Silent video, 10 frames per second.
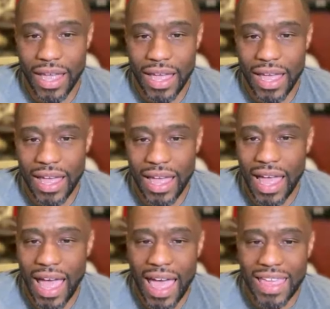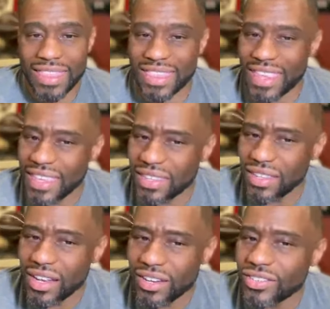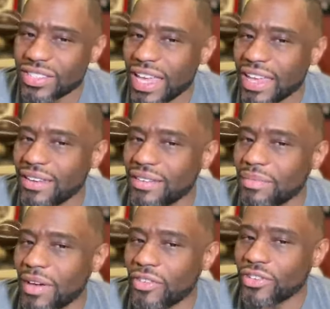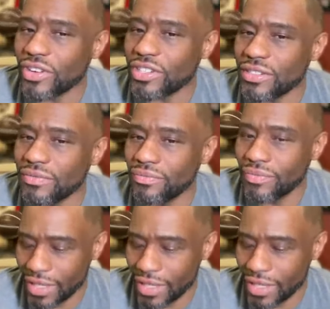I think you'll understand my frustration.